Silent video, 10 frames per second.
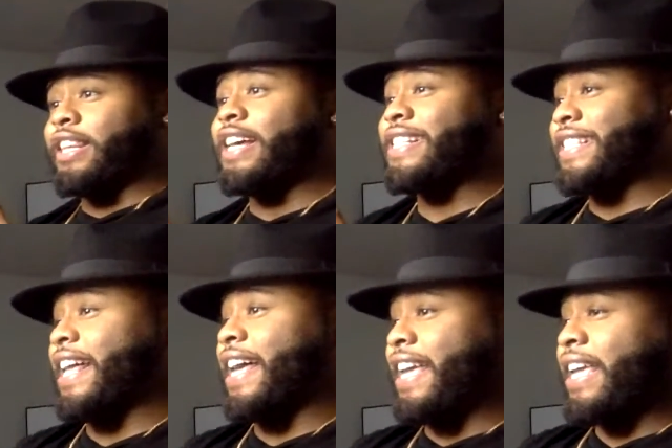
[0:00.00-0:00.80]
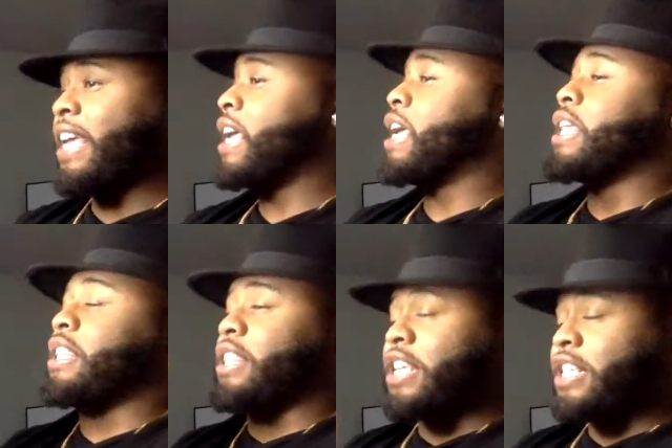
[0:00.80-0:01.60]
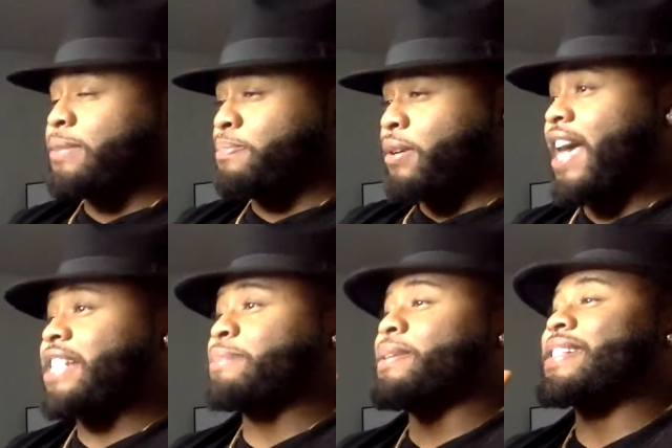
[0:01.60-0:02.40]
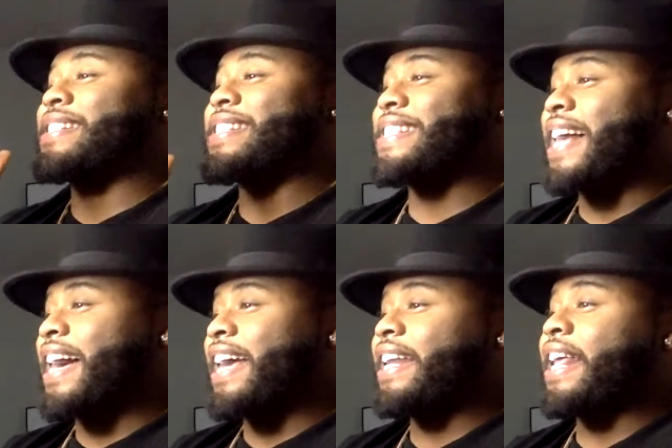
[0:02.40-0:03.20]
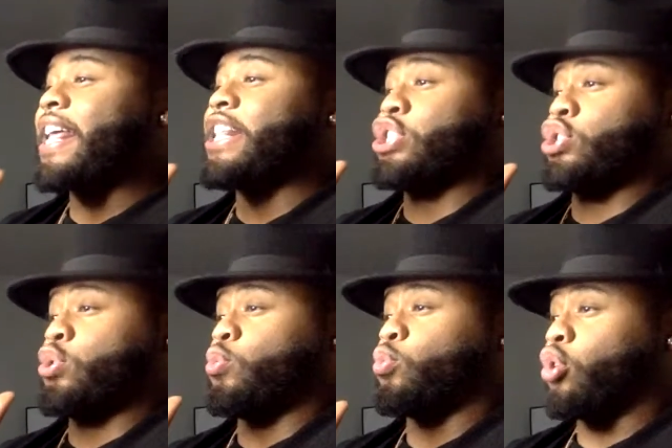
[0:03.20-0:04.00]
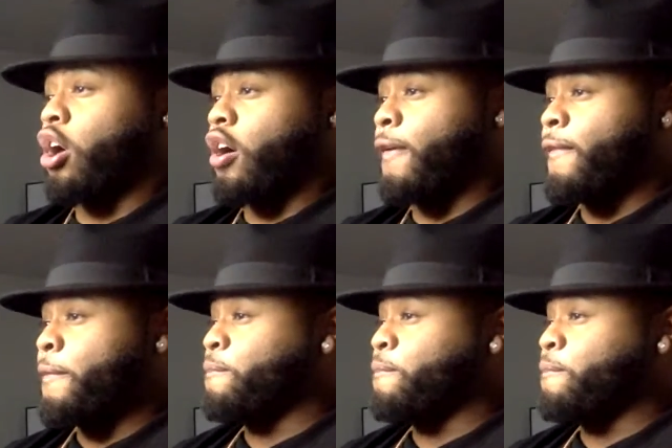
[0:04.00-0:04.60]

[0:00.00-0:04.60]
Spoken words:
So it looks like this bill has been signed into law.